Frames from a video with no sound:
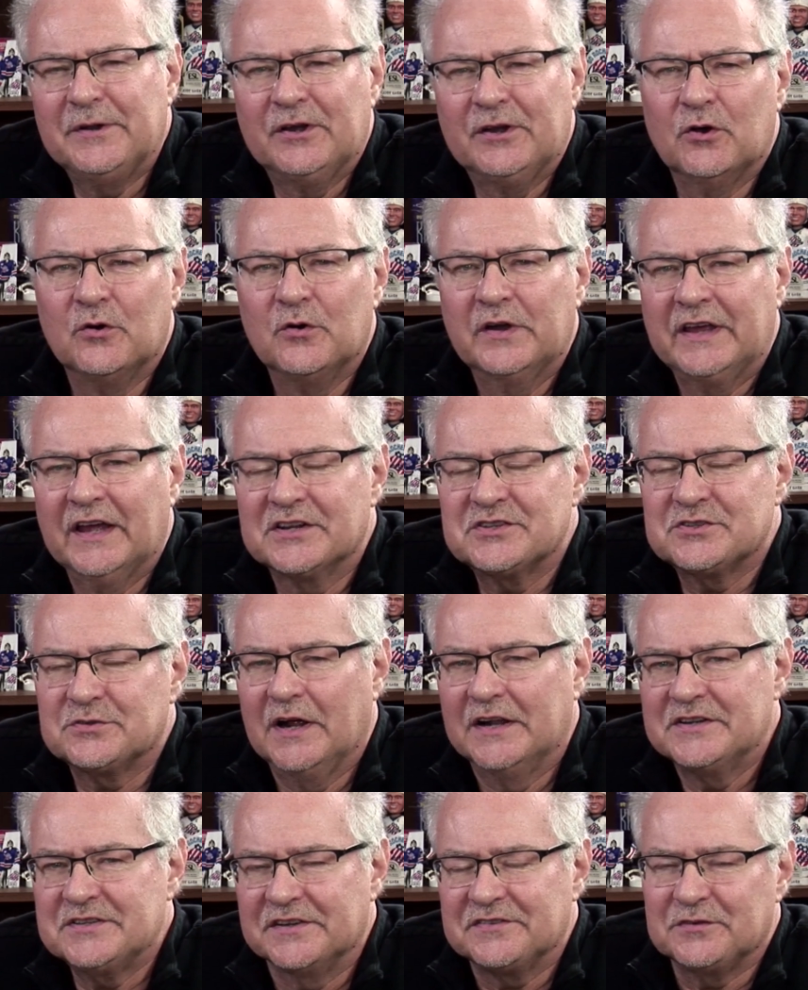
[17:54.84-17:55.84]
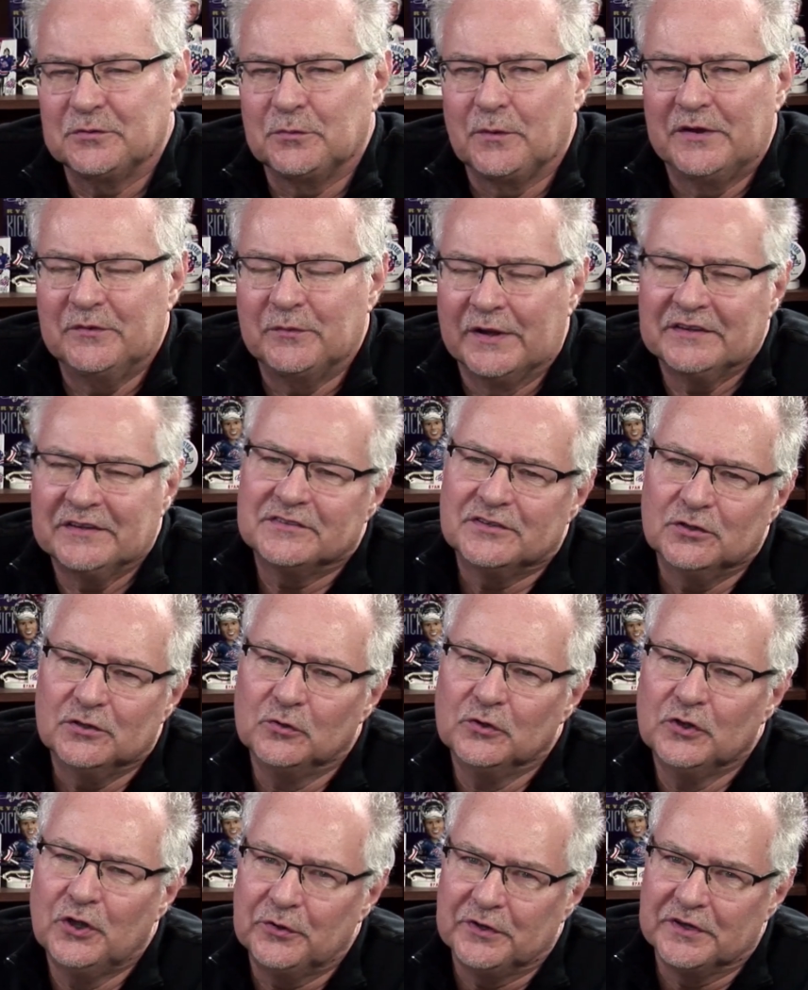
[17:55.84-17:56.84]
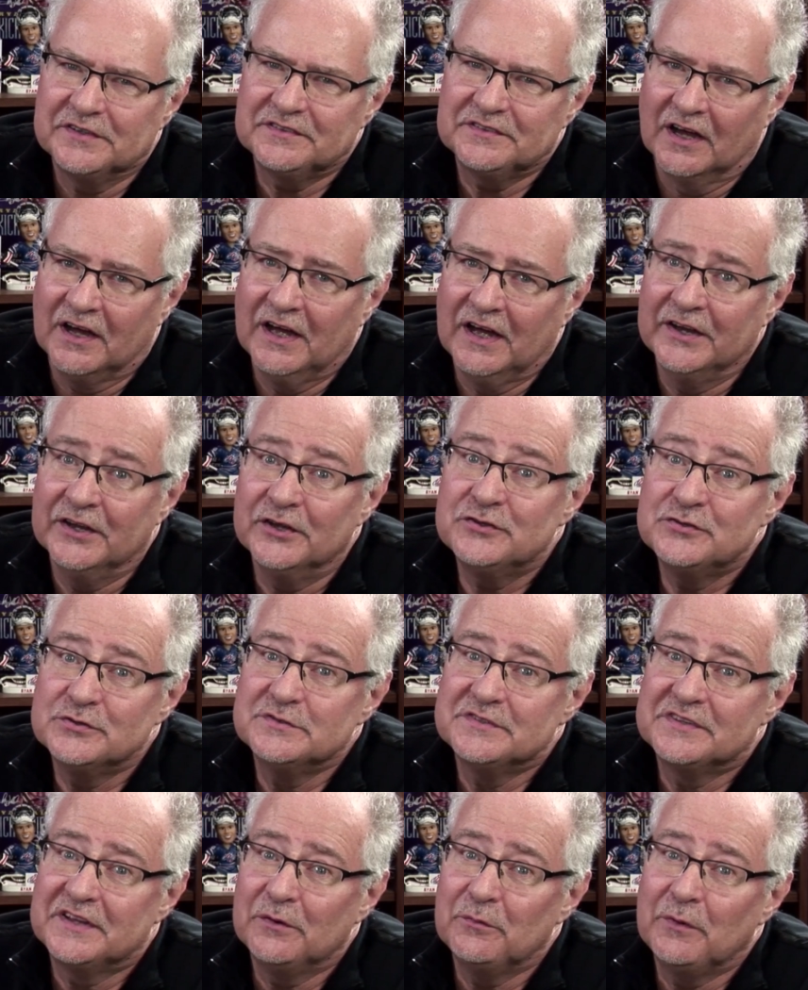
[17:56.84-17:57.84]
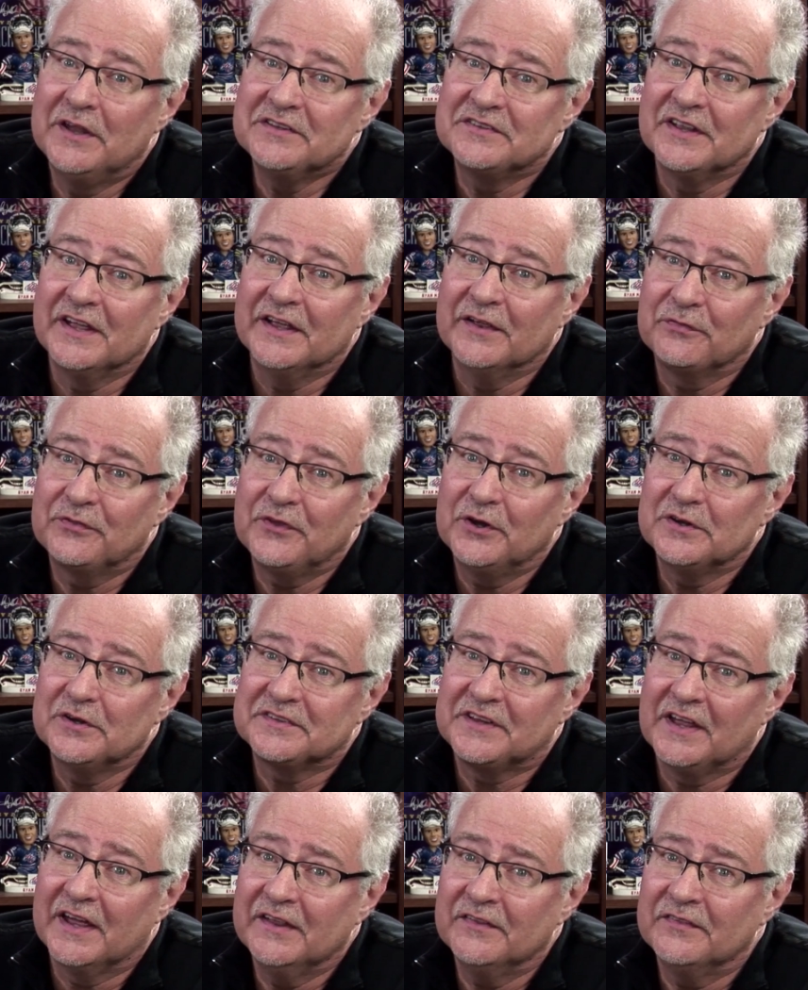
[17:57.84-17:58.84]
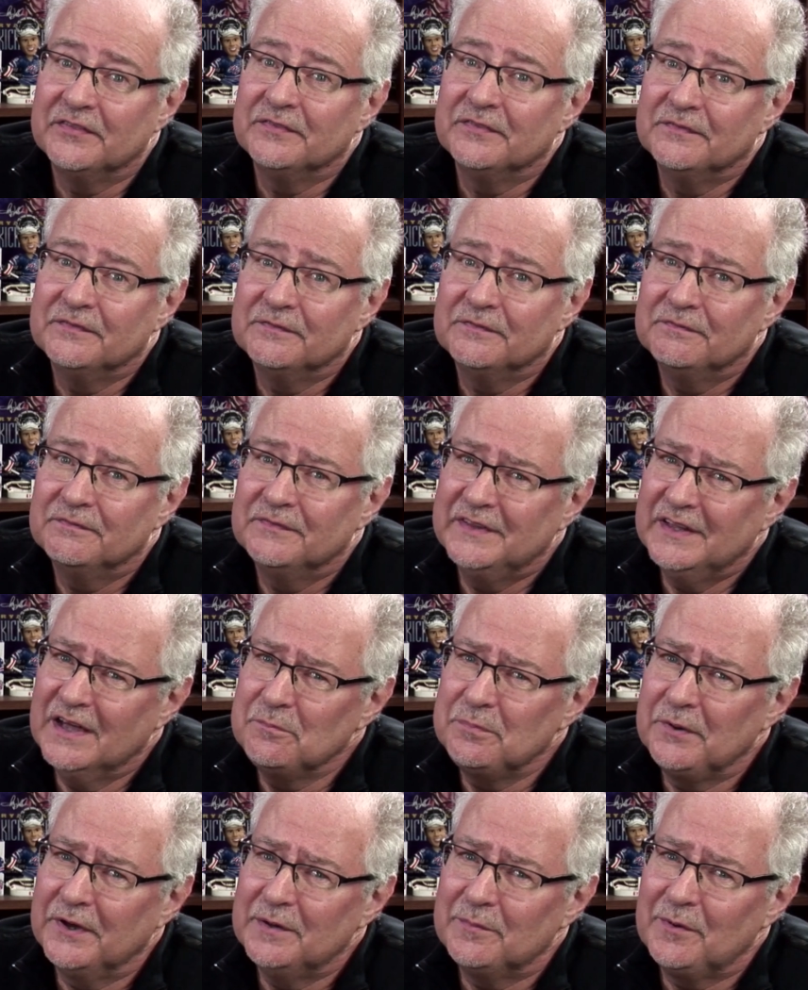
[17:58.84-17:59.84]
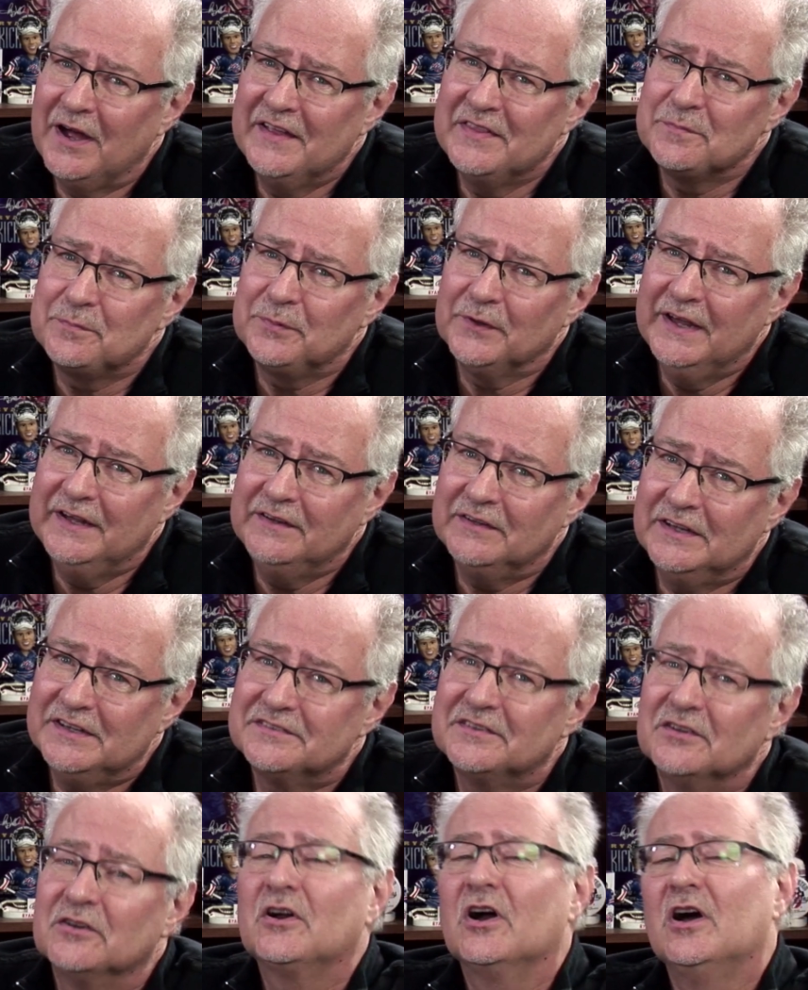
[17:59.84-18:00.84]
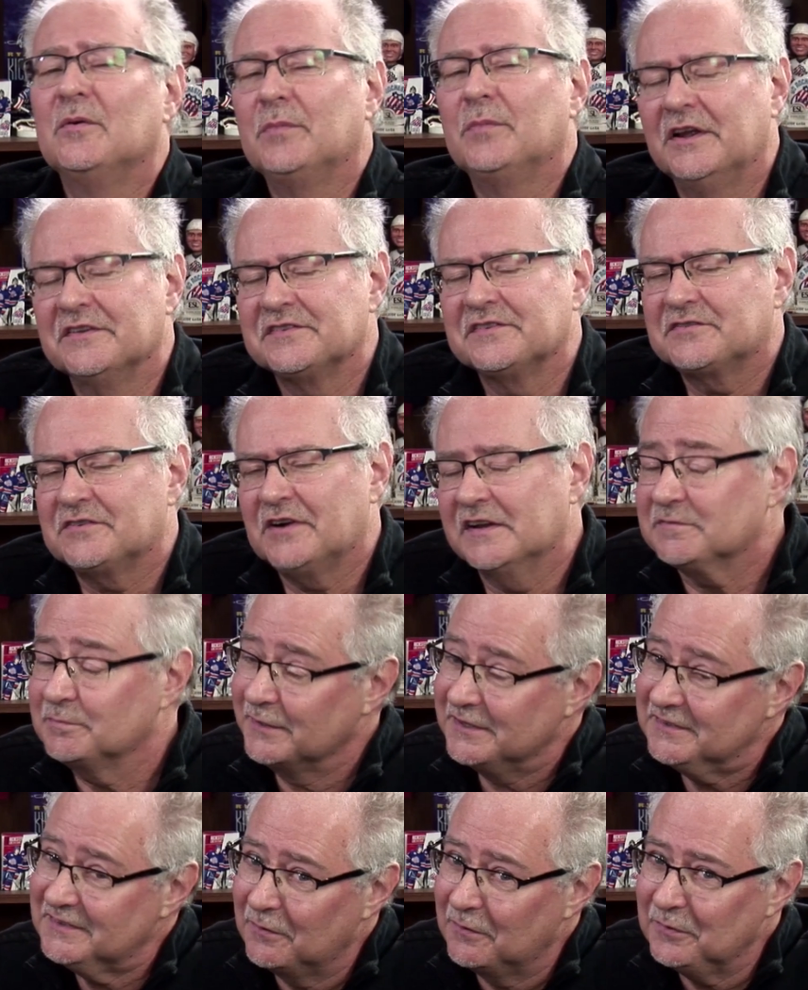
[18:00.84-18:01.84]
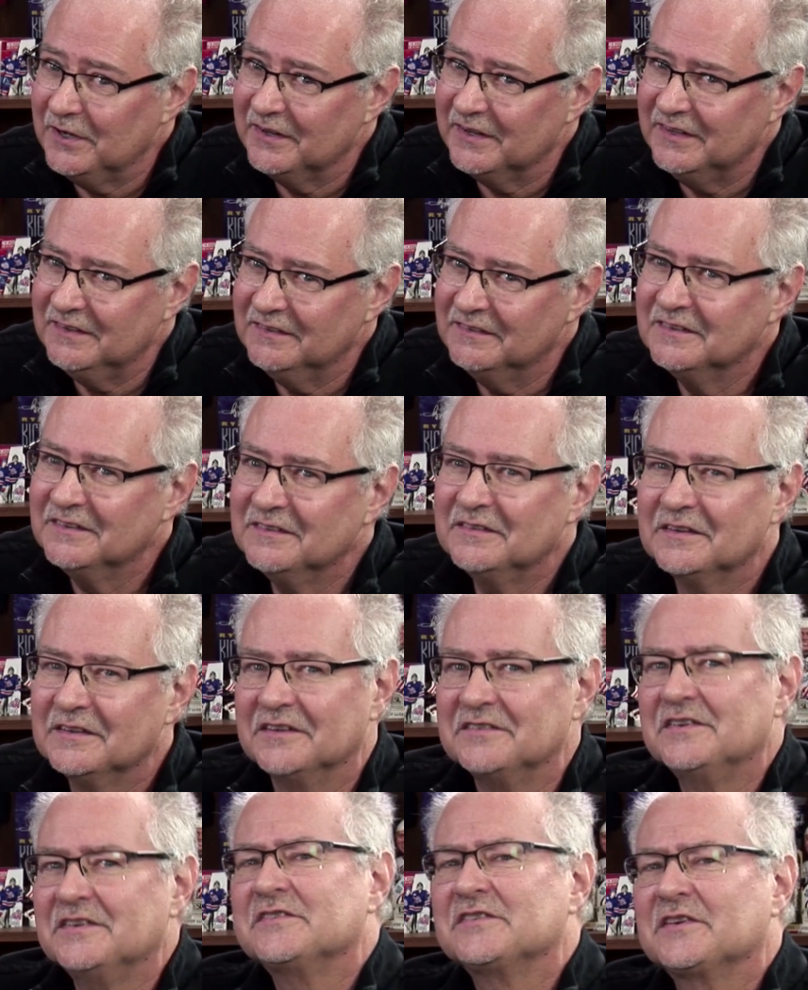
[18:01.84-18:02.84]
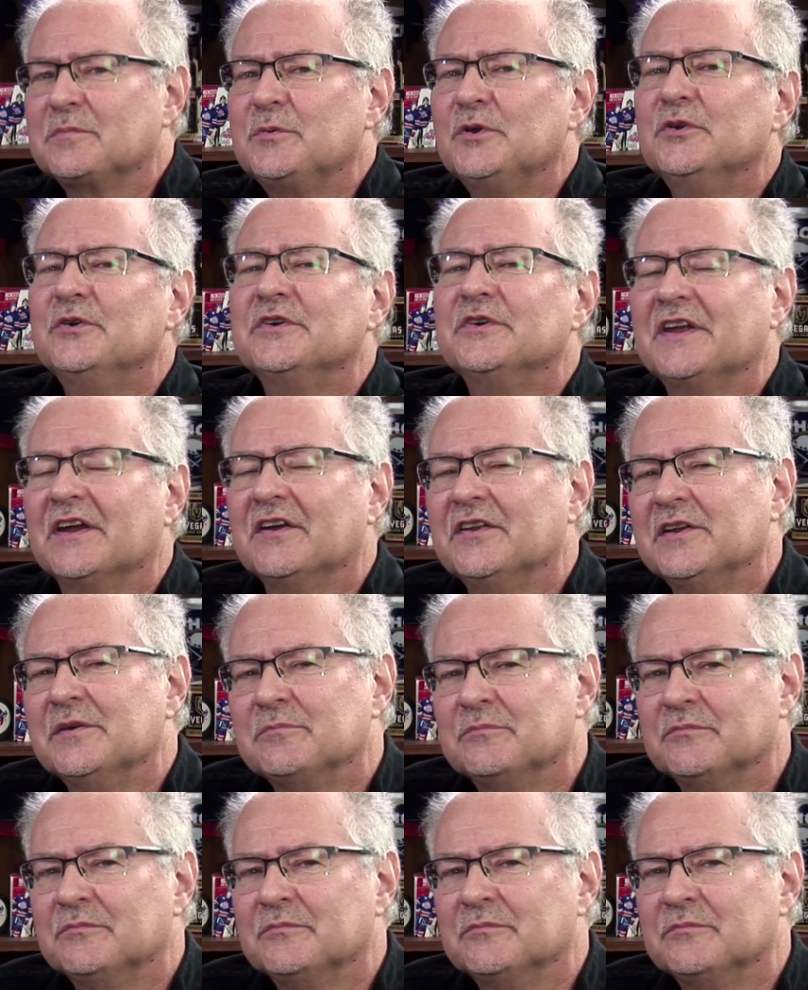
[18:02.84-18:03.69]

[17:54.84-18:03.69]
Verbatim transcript: happen to go catch the Rochester Red Wings, you'll notice on Tuesday, Wednesday, and Thursday, the umpire behind the plate, he's still calling balls and strikes, but he's not really, because there's a computer telling